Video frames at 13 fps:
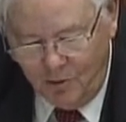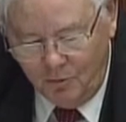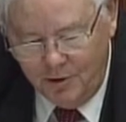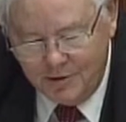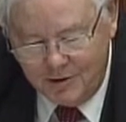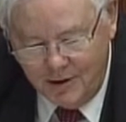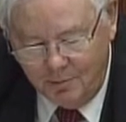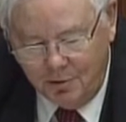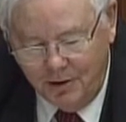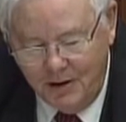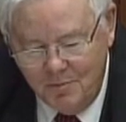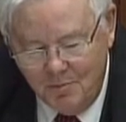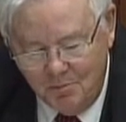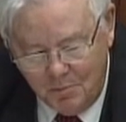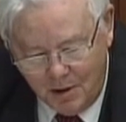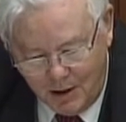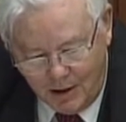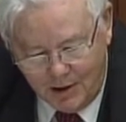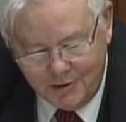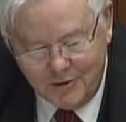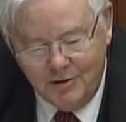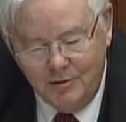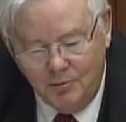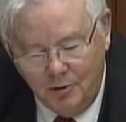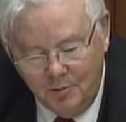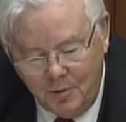we simply must
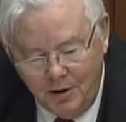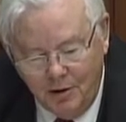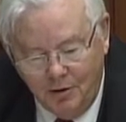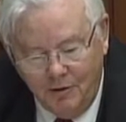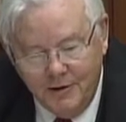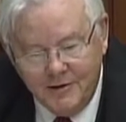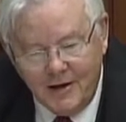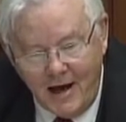repeal this